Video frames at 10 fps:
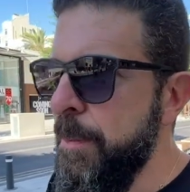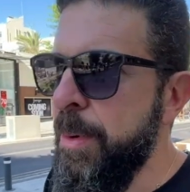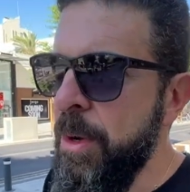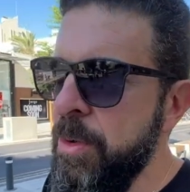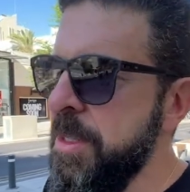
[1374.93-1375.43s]

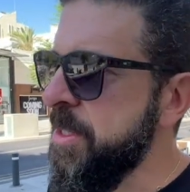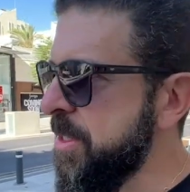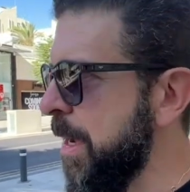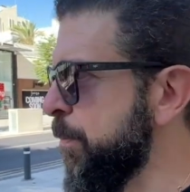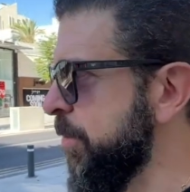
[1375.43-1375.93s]
but only to
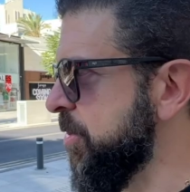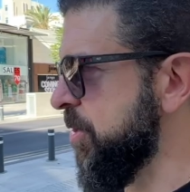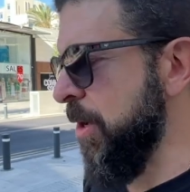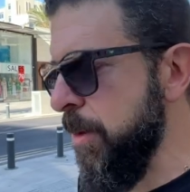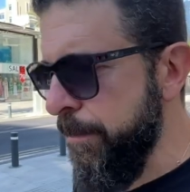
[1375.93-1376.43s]
Cyprus.
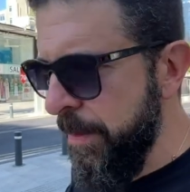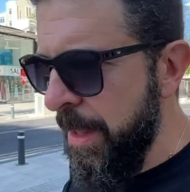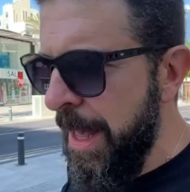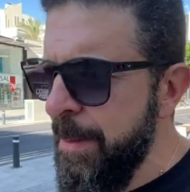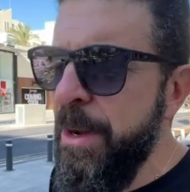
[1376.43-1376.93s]
So
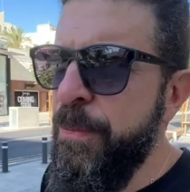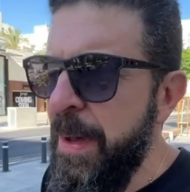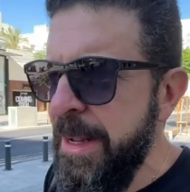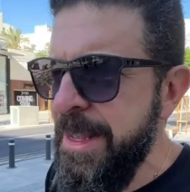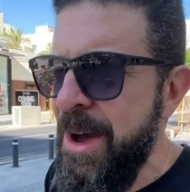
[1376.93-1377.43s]
I'm going to
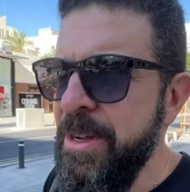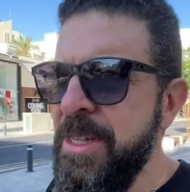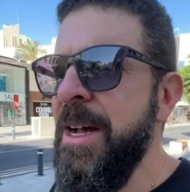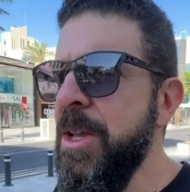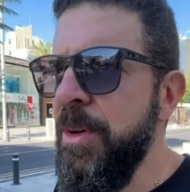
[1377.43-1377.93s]
find out
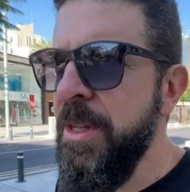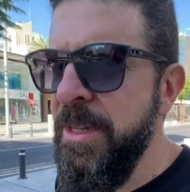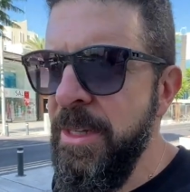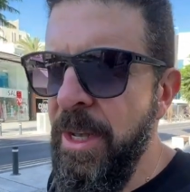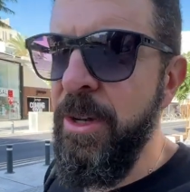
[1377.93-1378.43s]
exactly what the
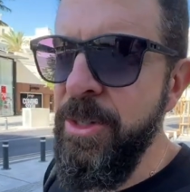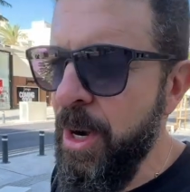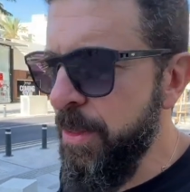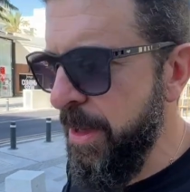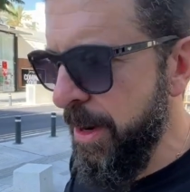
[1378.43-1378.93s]
details
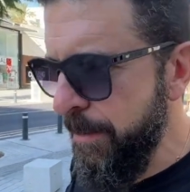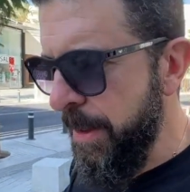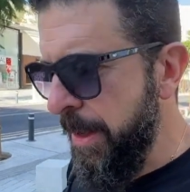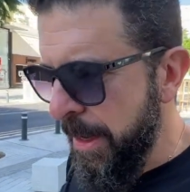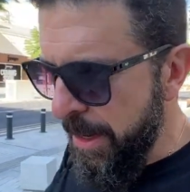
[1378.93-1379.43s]
are there,
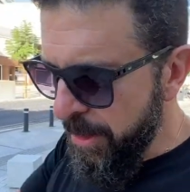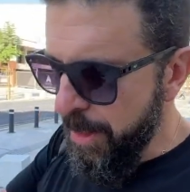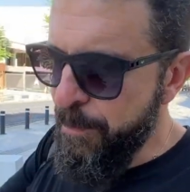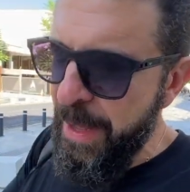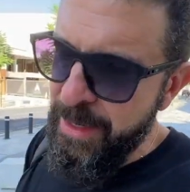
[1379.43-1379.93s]
and I'll
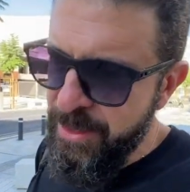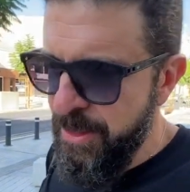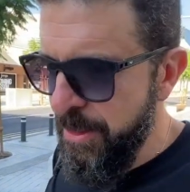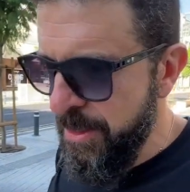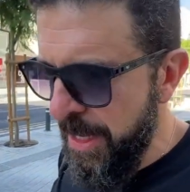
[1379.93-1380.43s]
get back
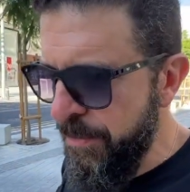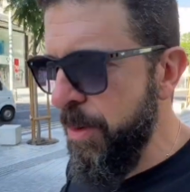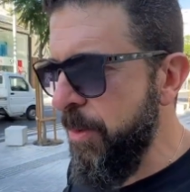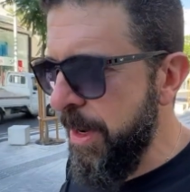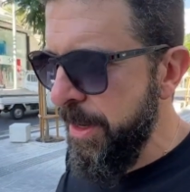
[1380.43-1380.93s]
to
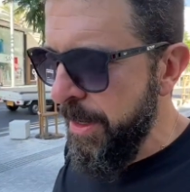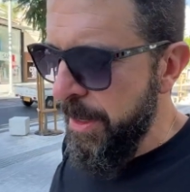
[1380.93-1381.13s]
everyone